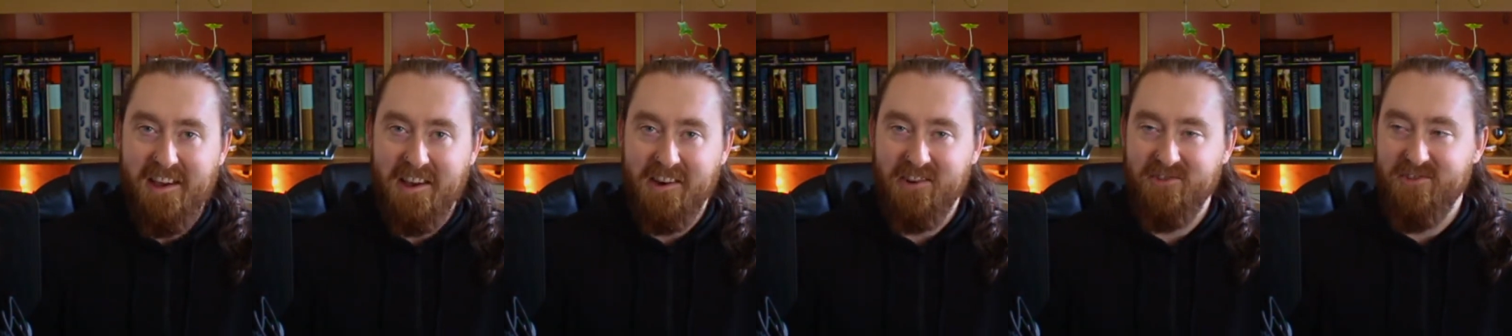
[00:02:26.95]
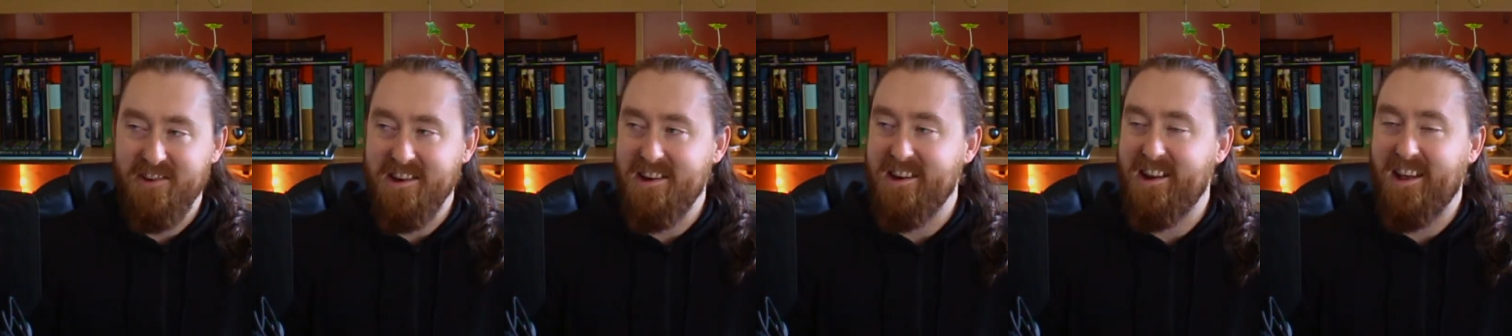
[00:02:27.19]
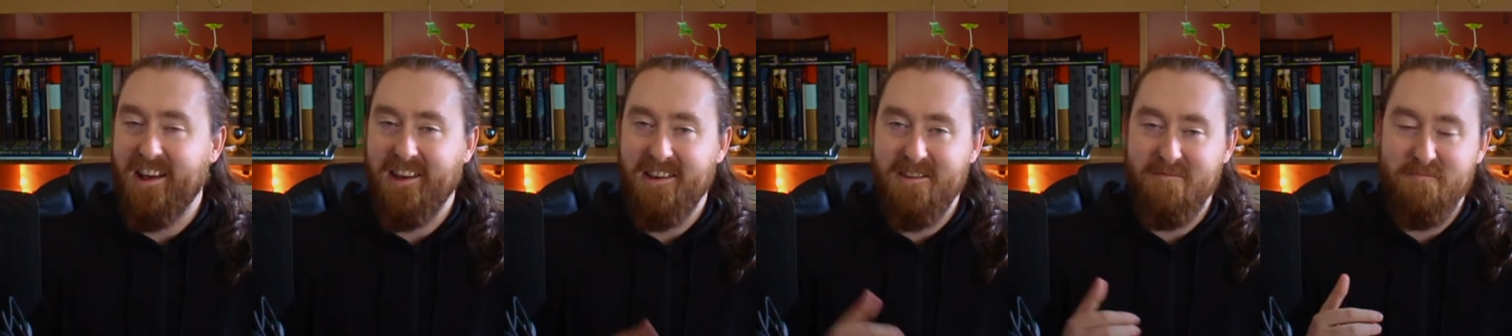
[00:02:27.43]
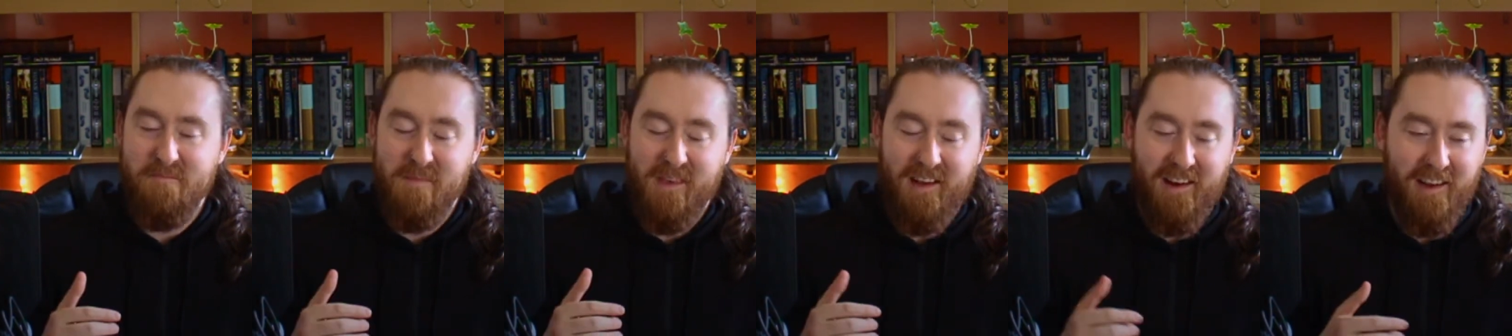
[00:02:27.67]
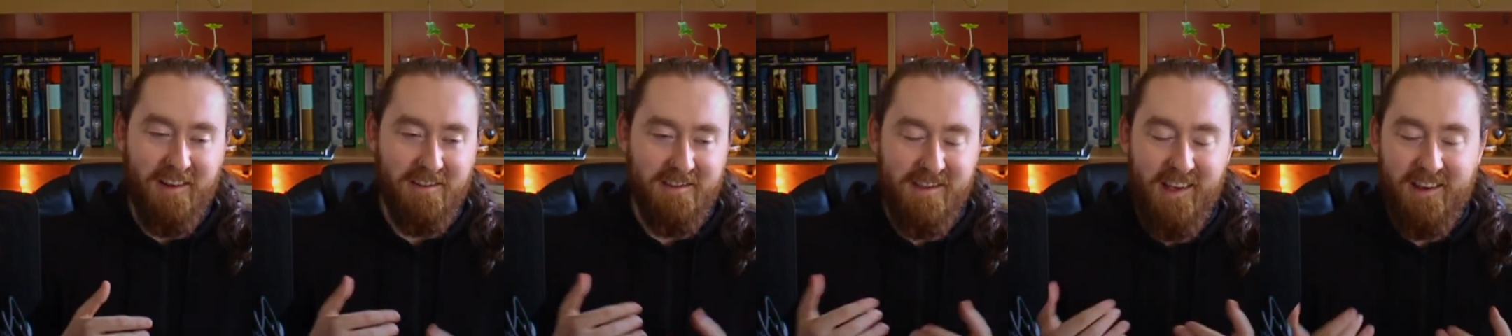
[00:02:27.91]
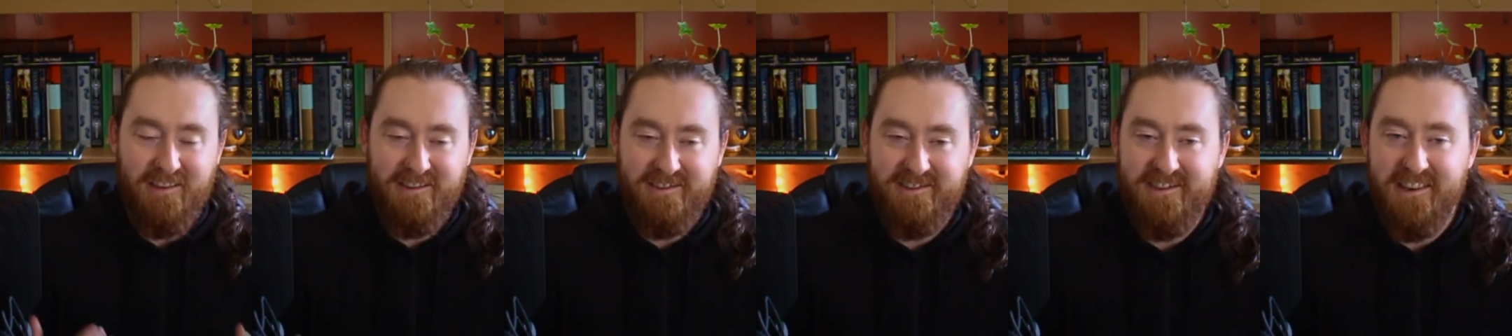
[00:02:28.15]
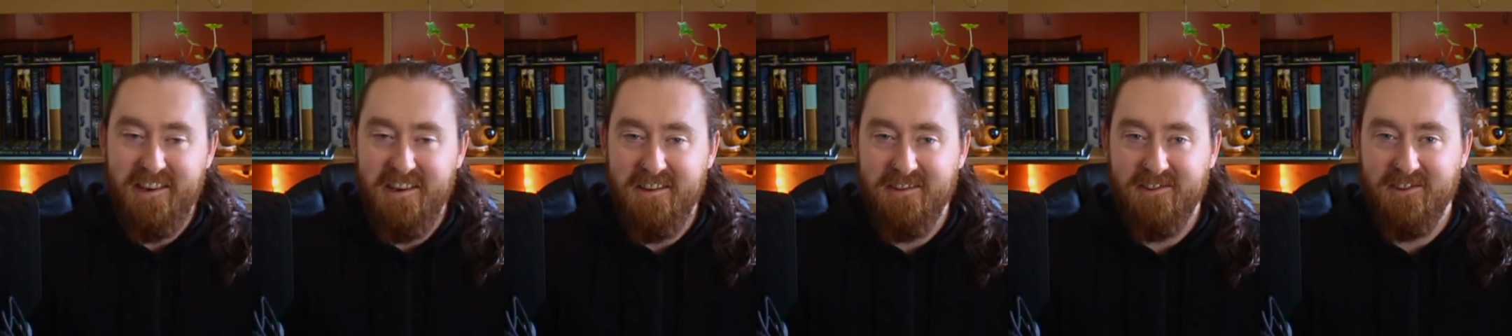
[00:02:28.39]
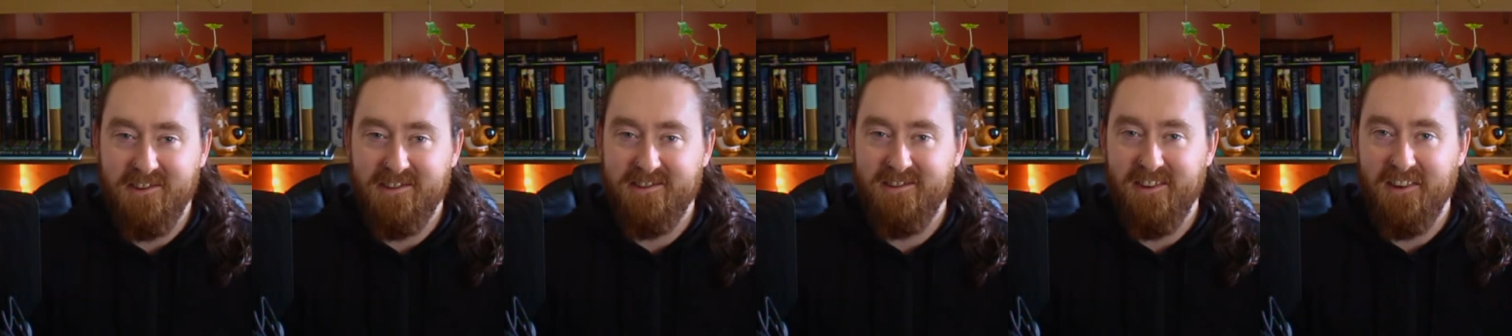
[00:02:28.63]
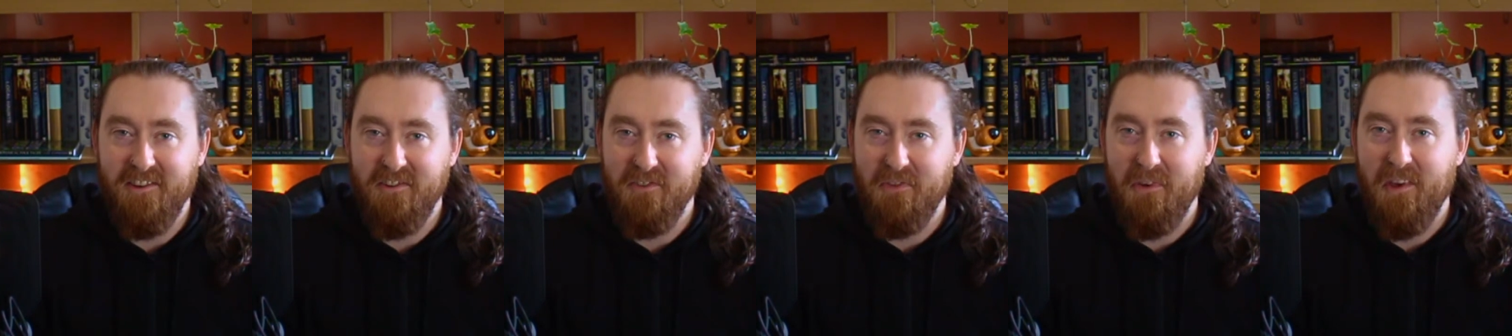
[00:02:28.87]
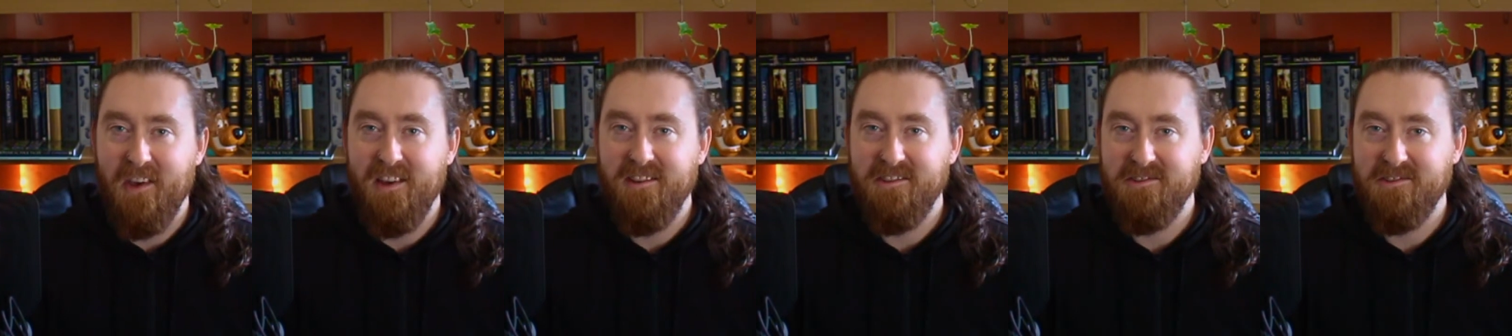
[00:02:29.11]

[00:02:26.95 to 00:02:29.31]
grinning at him and I, that scene just sort of